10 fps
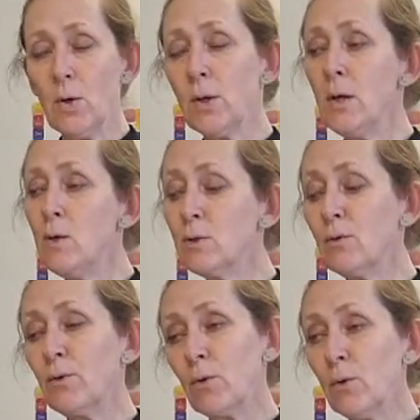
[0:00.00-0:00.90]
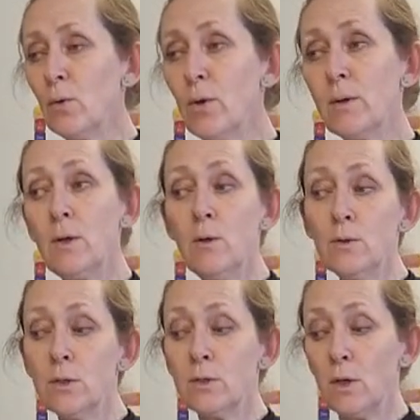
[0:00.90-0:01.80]
Are you going to use it for good, or are you going to
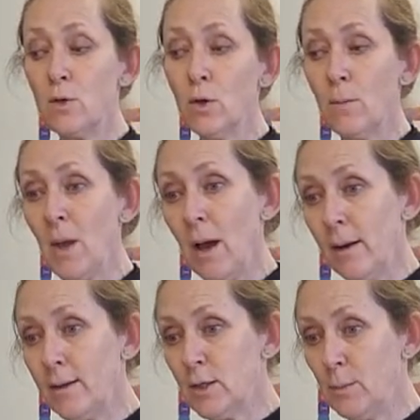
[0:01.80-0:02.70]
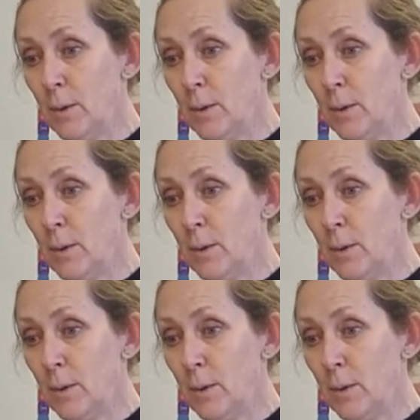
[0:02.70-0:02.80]
use it so that you can be ugly to